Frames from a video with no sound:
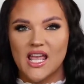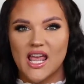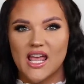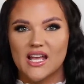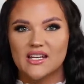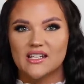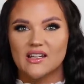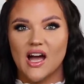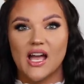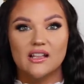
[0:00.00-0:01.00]
And
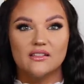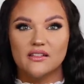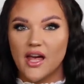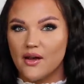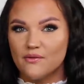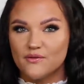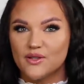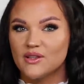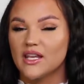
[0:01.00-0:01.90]
I loved,